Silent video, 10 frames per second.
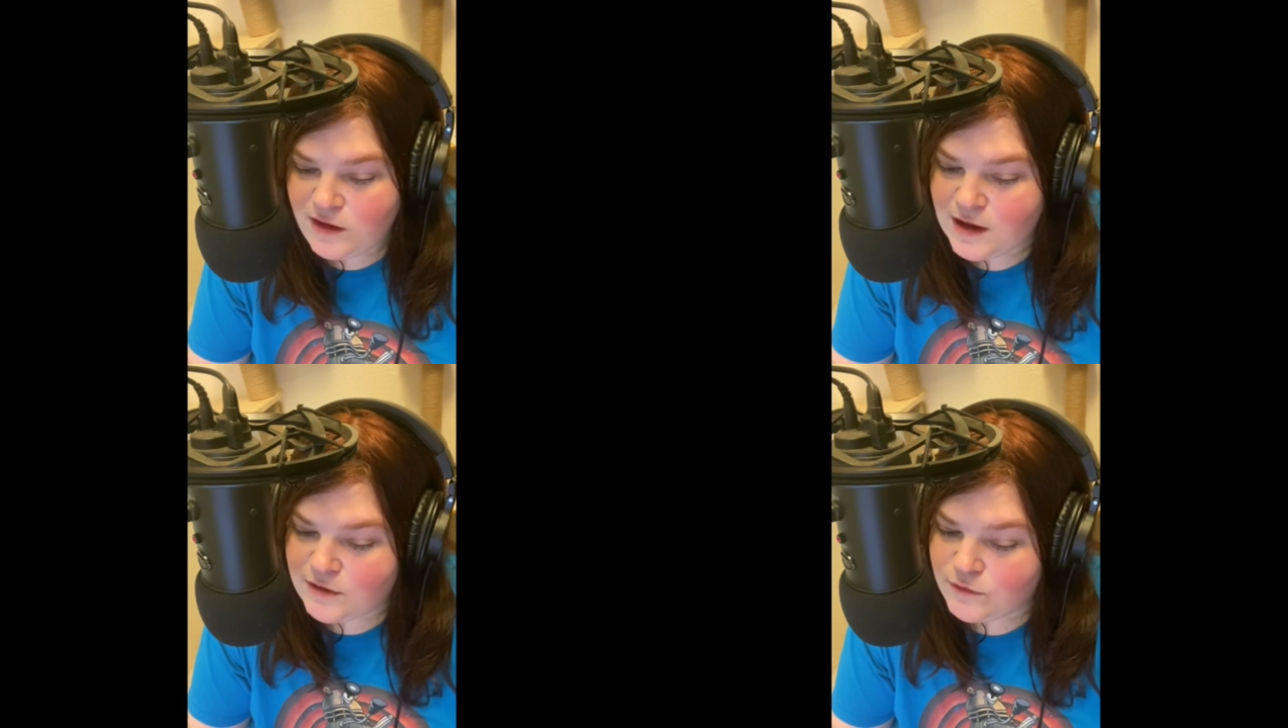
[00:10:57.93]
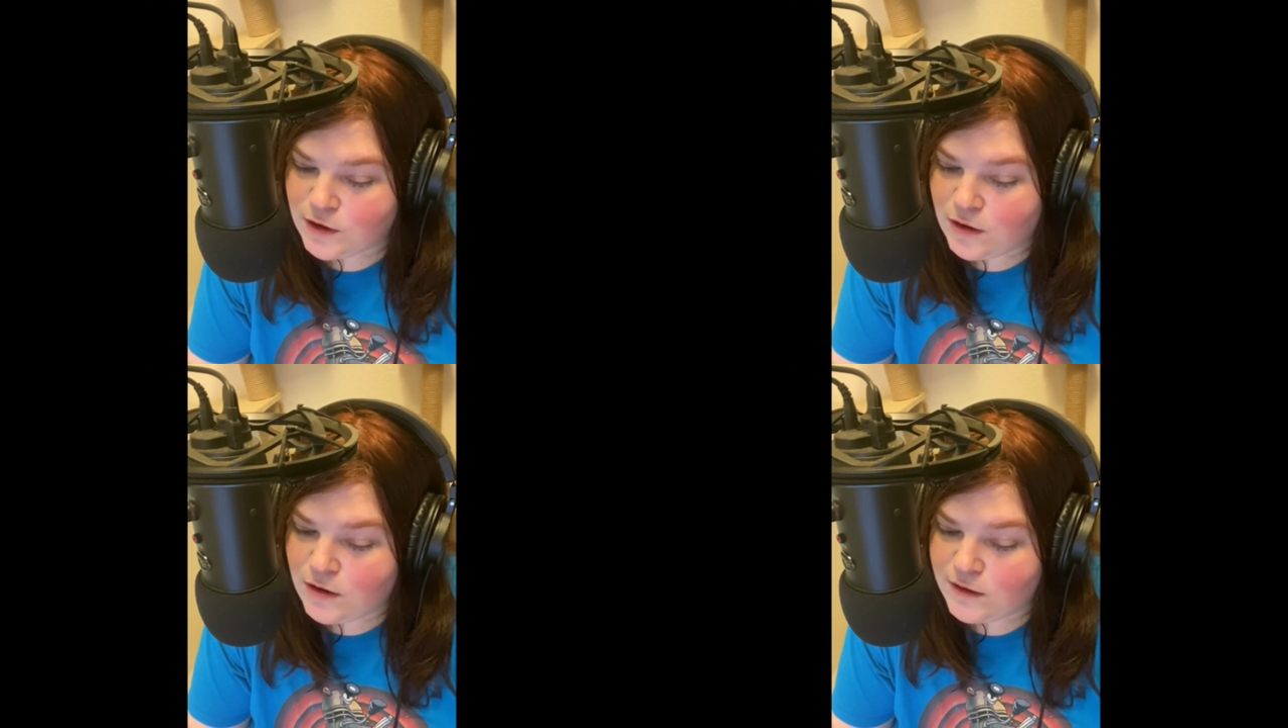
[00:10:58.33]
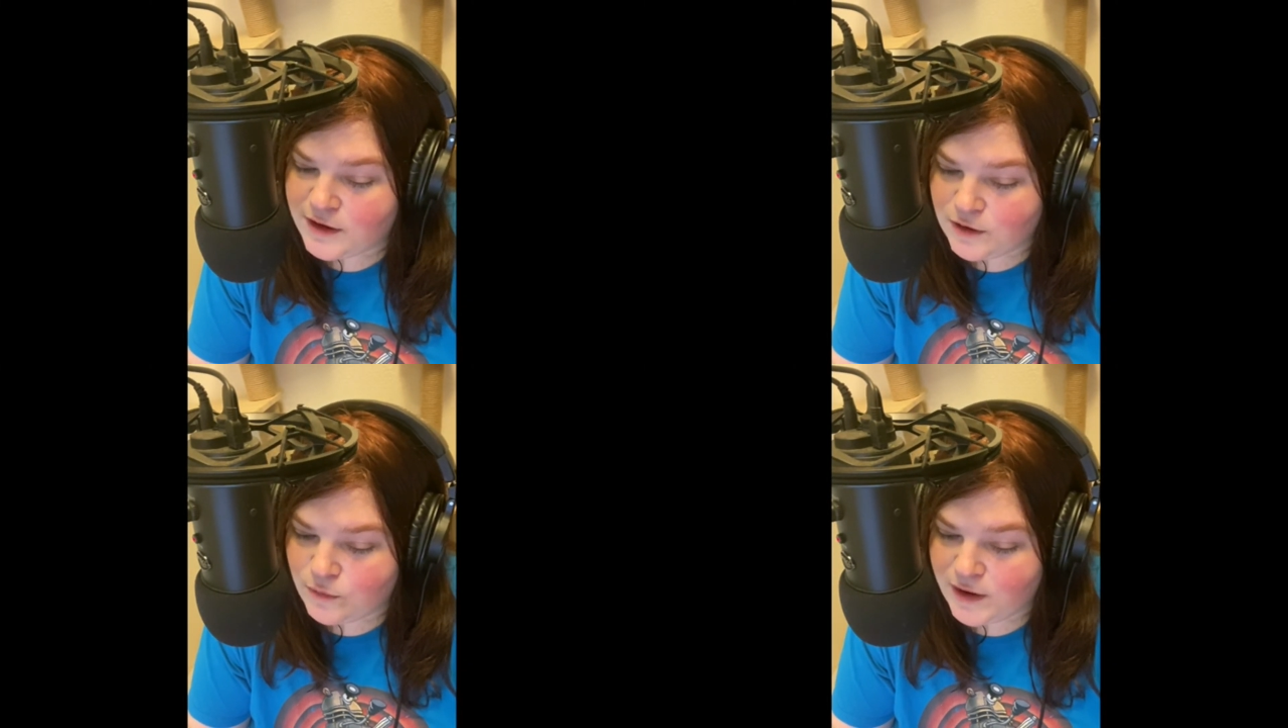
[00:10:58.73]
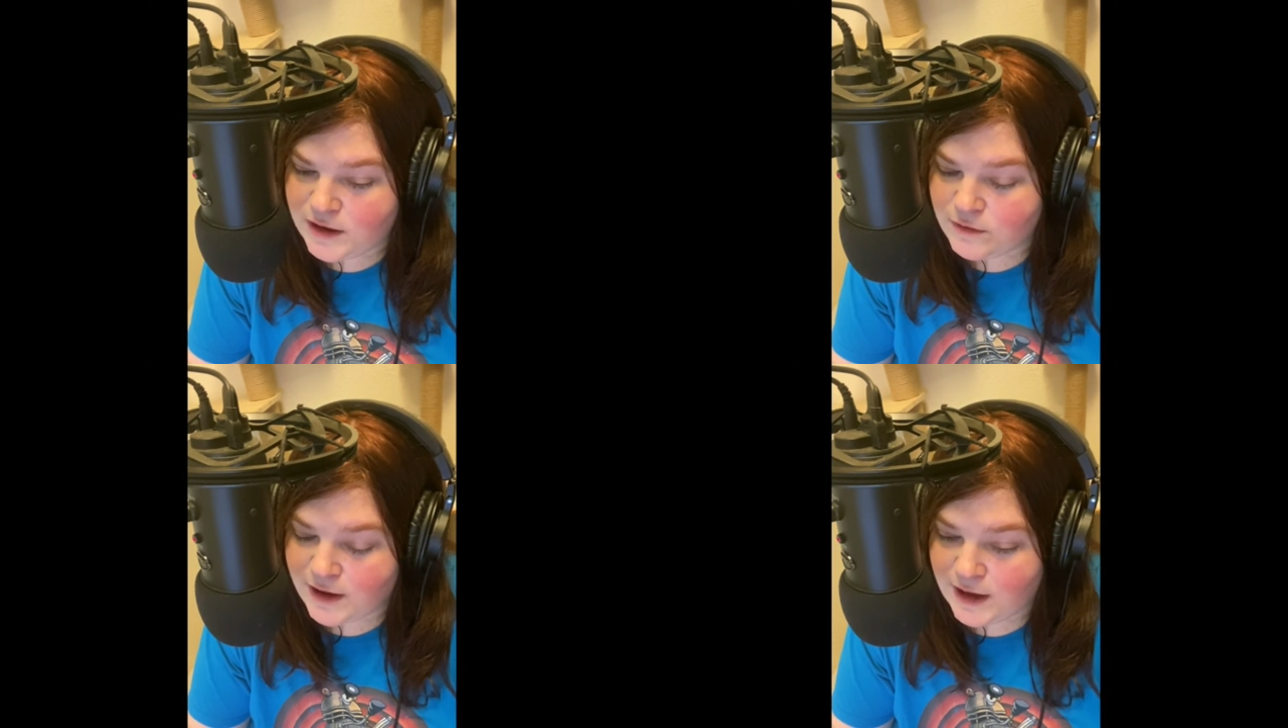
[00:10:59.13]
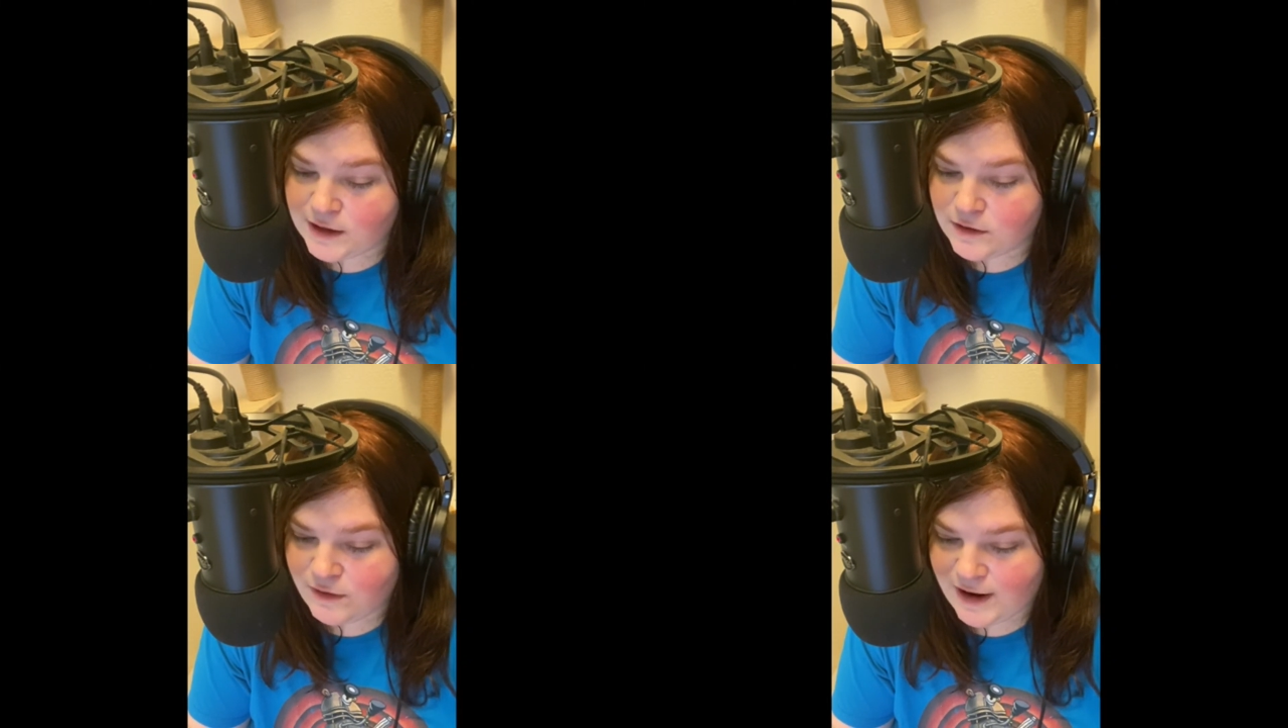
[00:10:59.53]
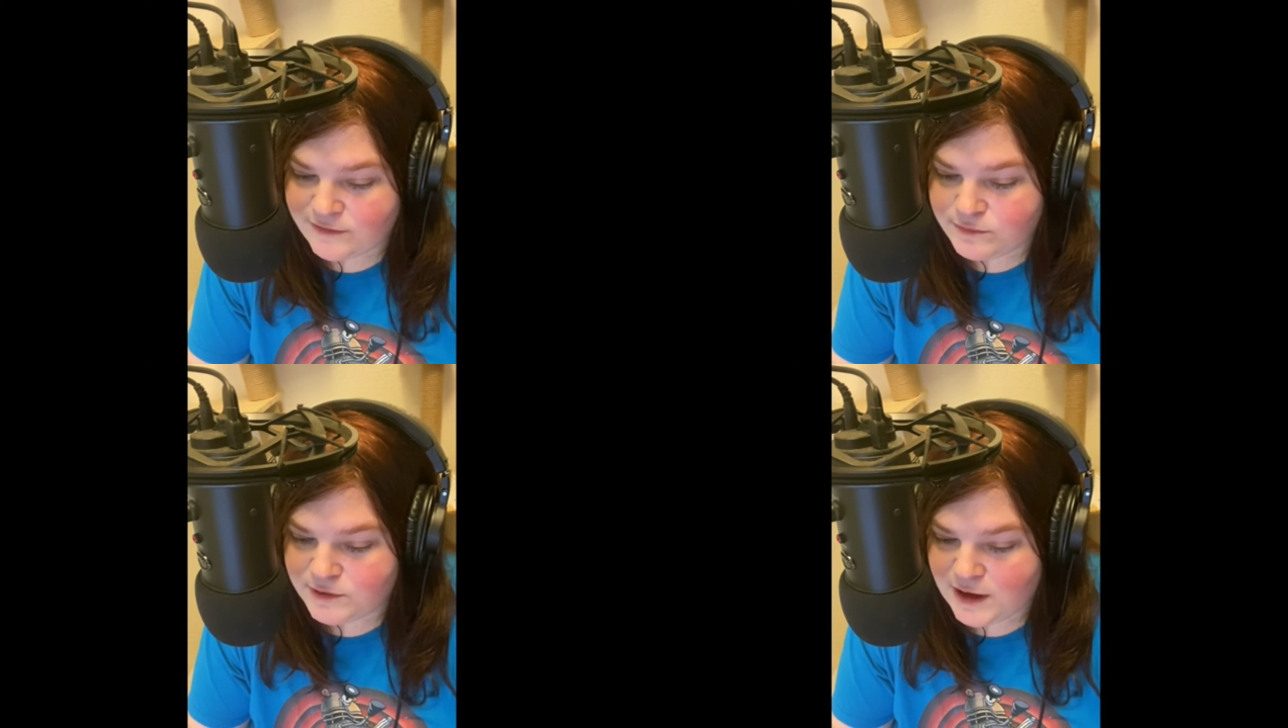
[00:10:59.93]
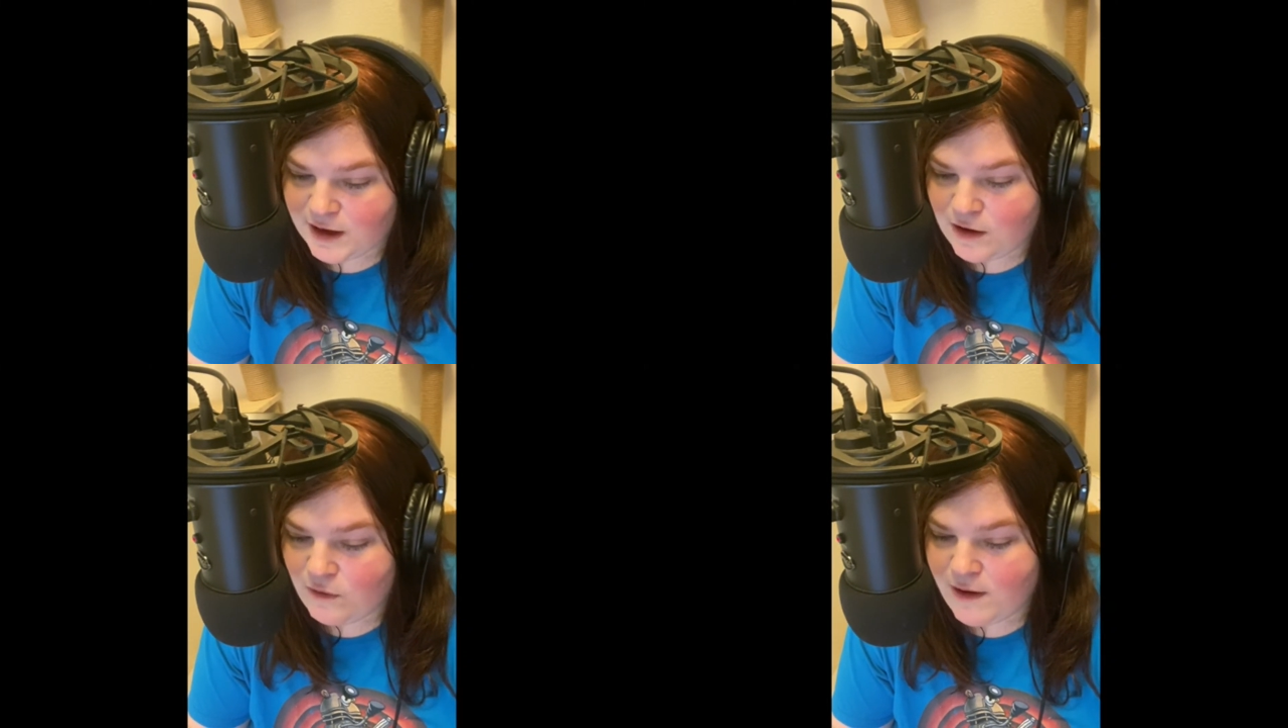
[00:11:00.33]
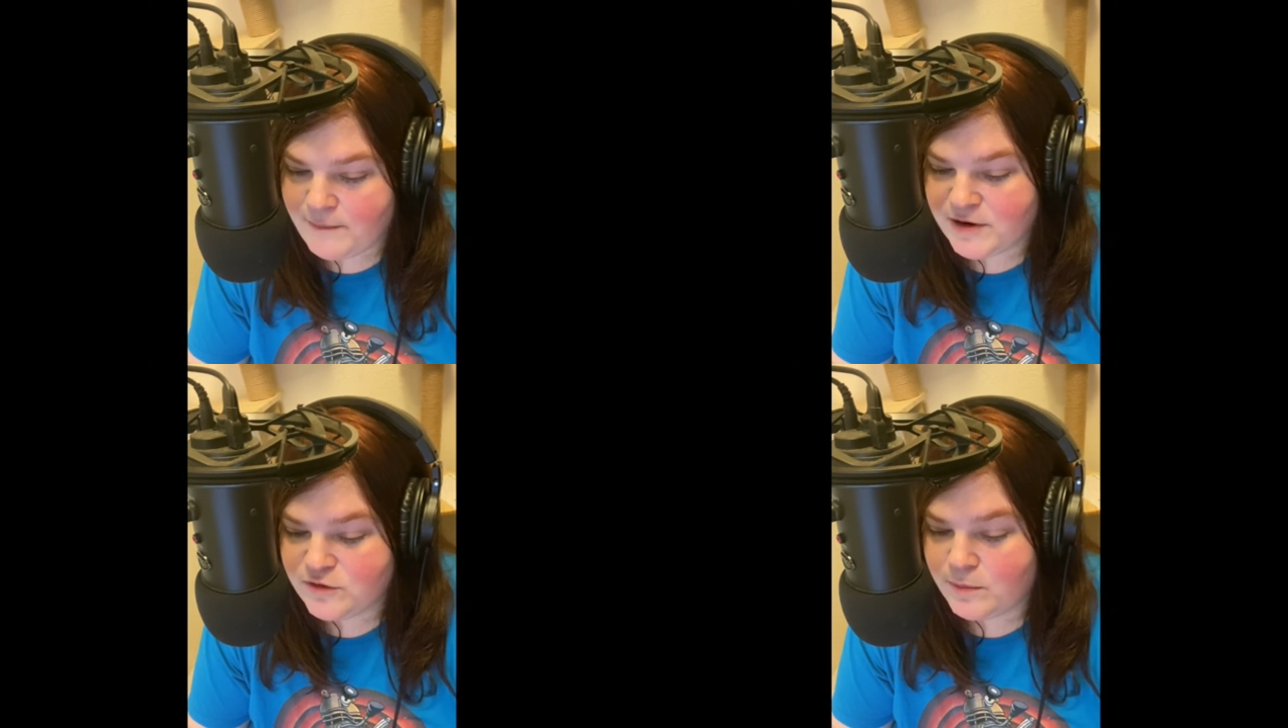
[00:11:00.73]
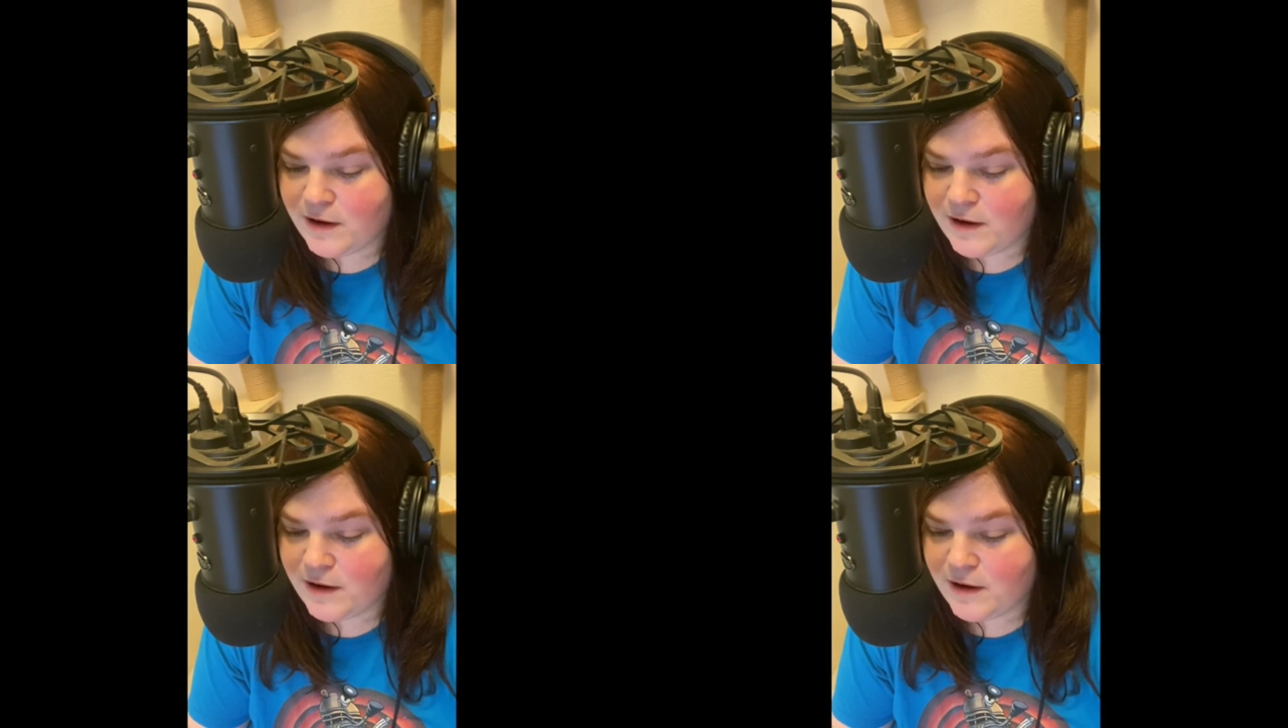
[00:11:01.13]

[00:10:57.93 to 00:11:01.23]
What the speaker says: and recall in a way you can't grasp now how much